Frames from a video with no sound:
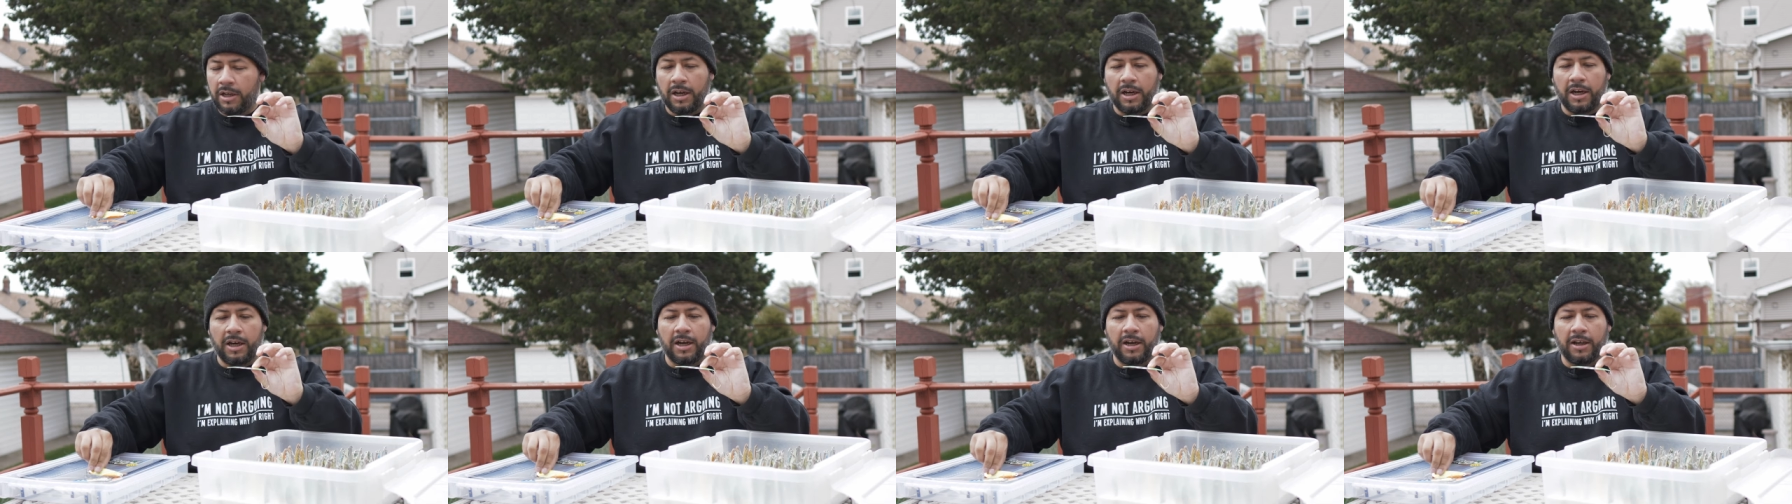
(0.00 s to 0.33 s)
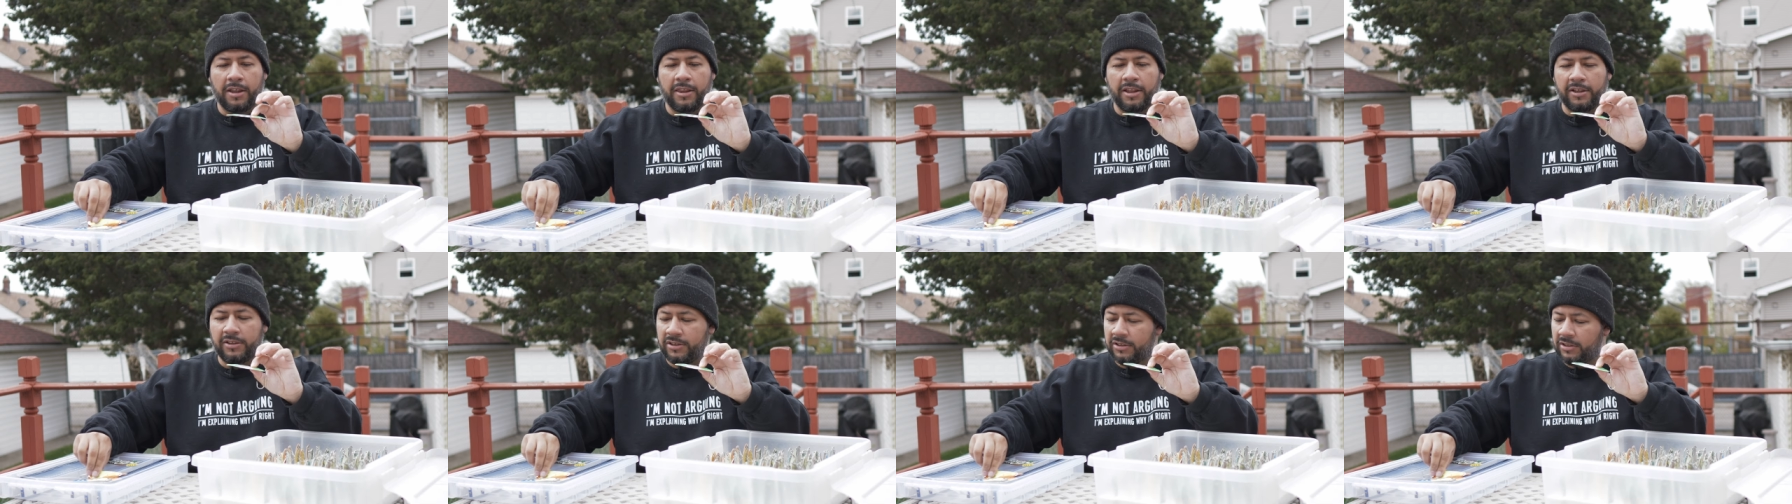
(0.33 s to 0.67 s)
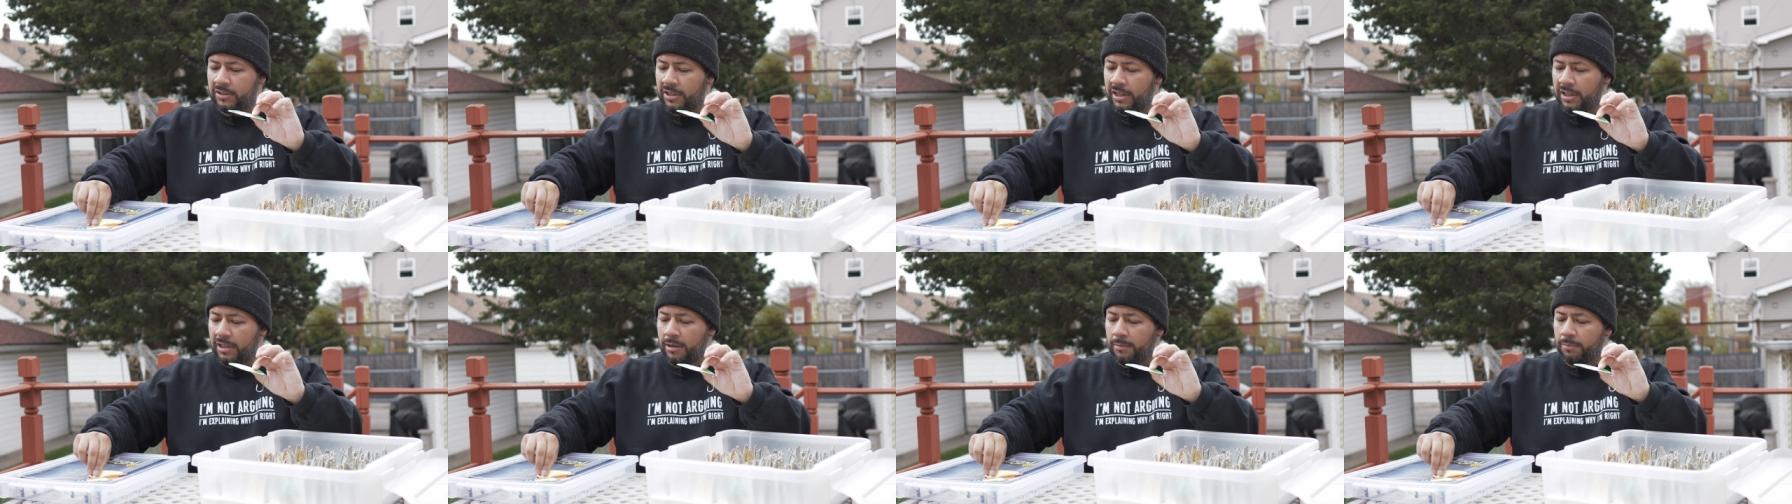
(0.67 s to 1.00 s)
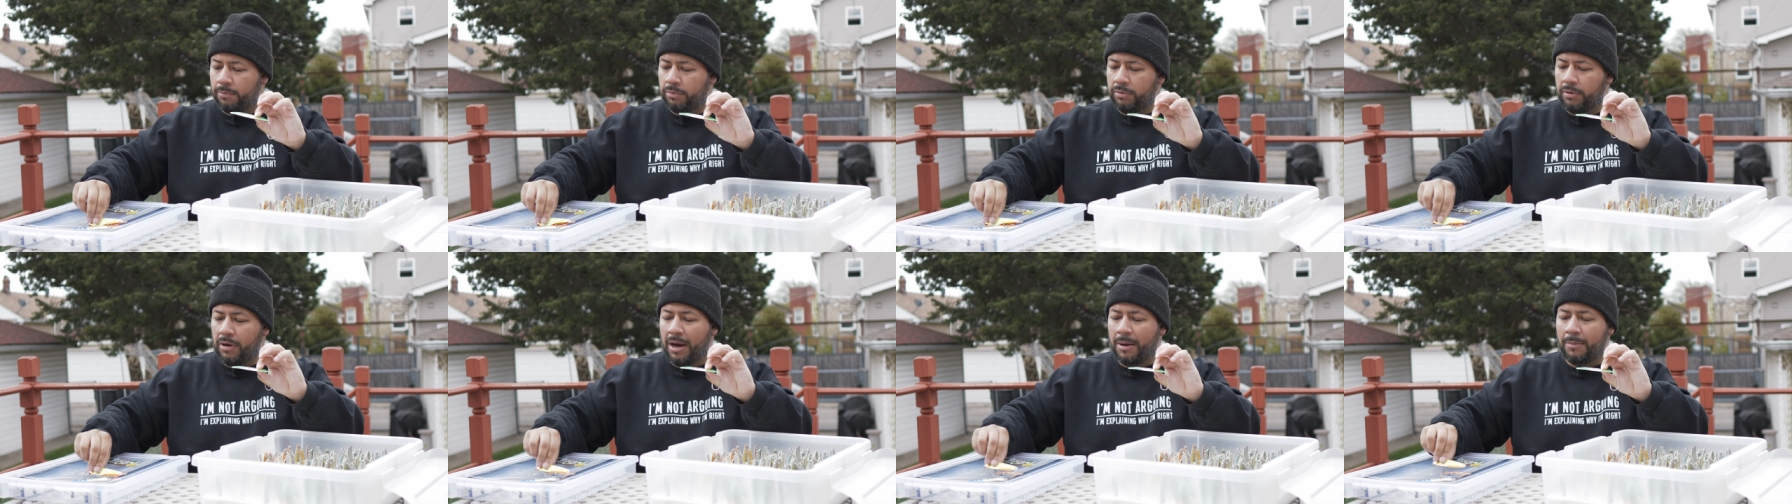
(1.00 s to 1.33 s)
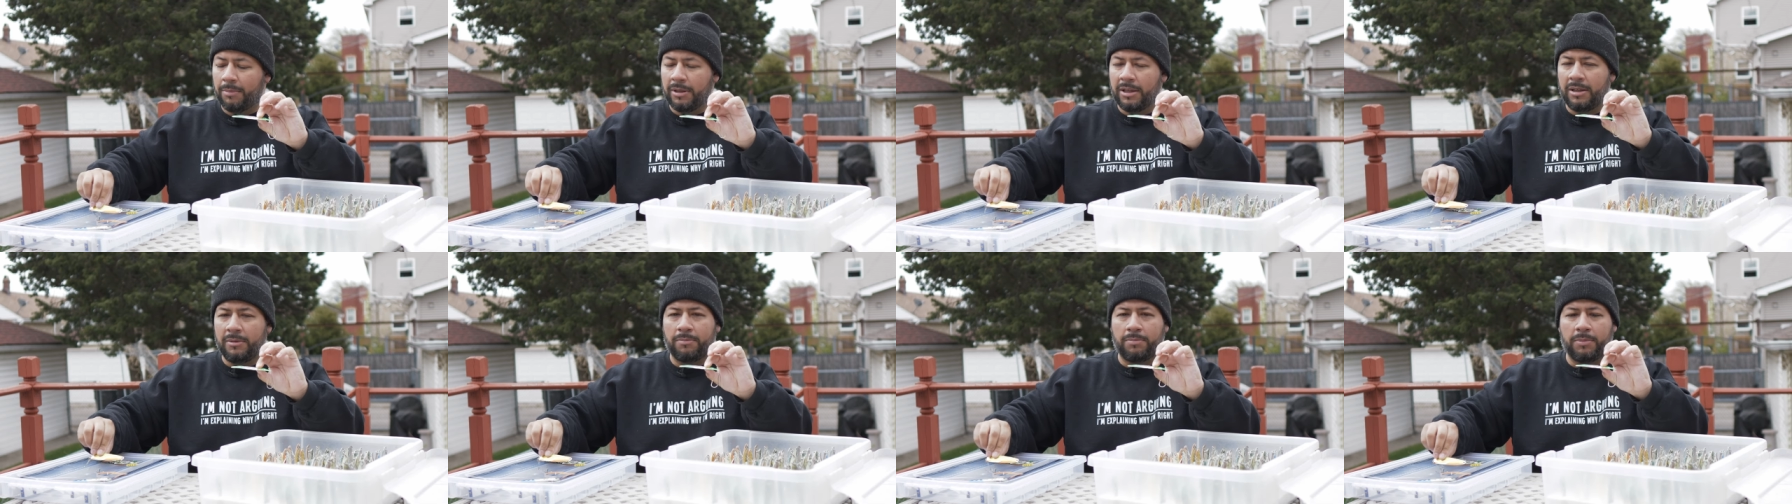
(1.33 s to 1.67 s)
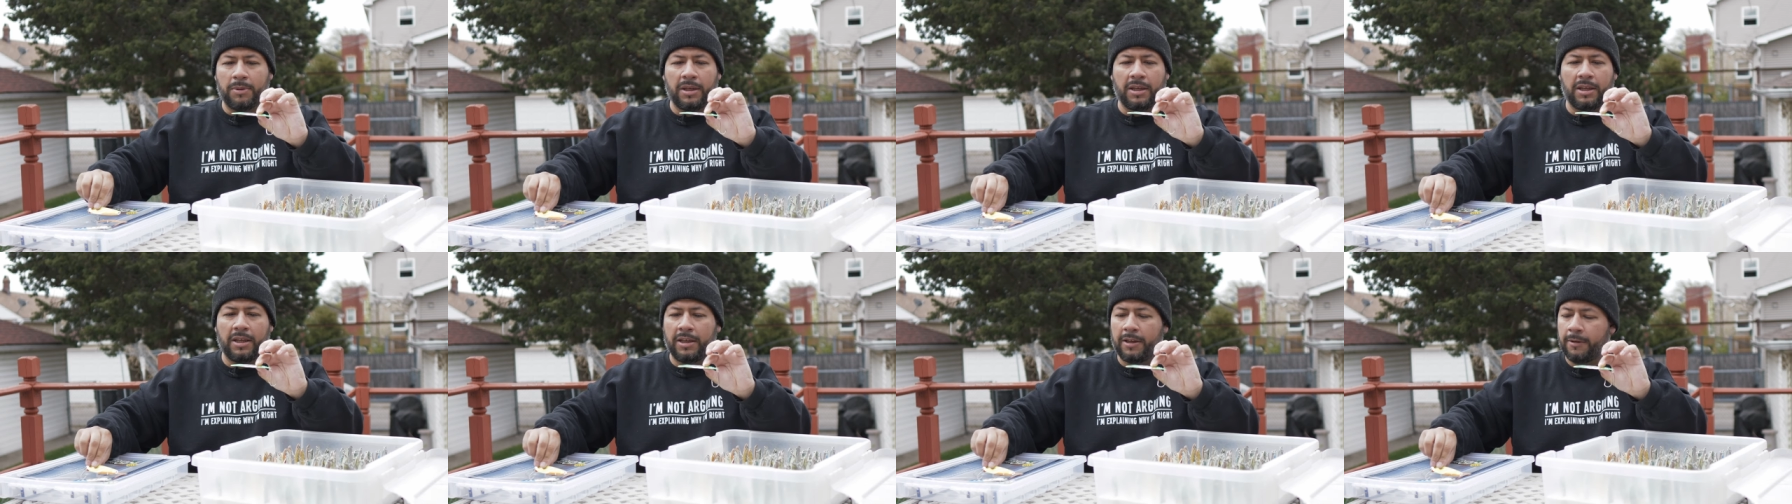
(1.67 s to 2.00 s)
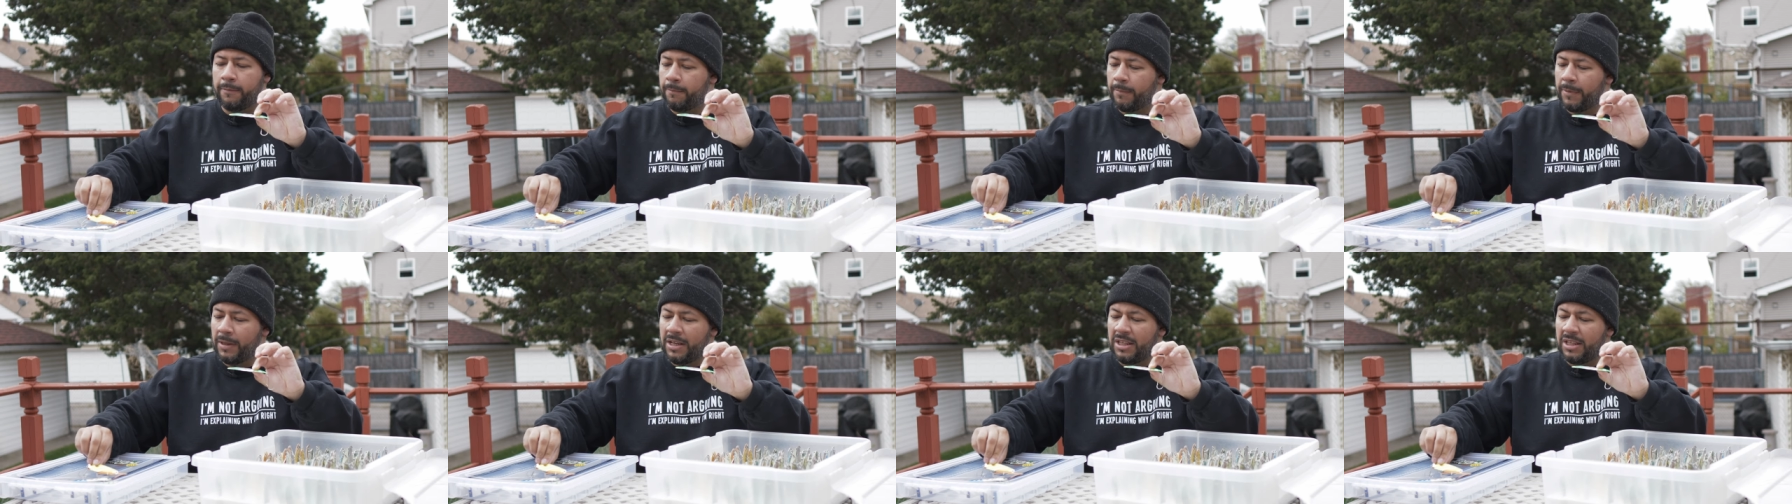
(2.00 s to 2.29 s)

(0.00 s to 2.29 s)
Uh, this is gonna probably be